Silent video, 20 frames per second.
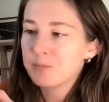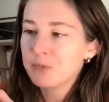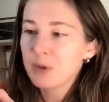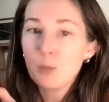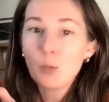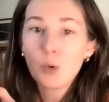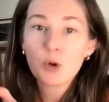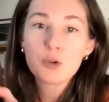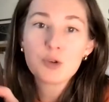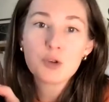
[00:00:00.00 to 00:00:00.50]

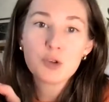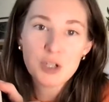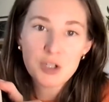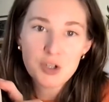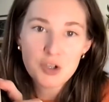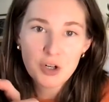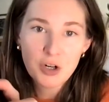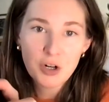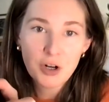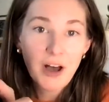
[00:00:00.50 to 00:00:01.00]
more
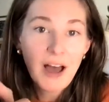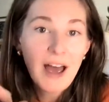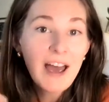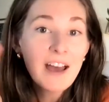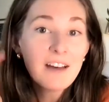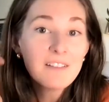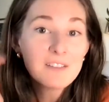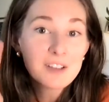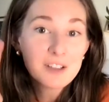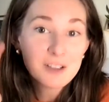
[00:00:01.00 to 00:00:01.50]
traditional
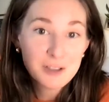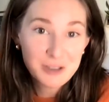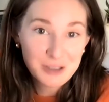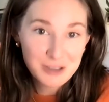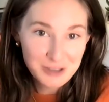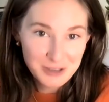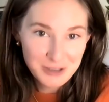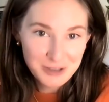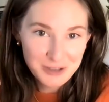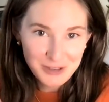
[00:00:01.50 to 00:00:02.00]

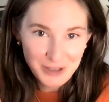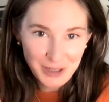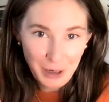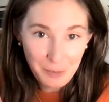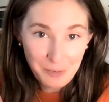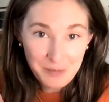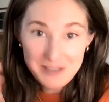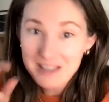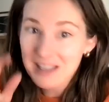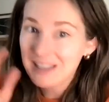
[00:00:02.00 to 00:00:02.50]
heavier
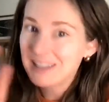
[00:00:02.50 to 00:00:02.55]
grapes.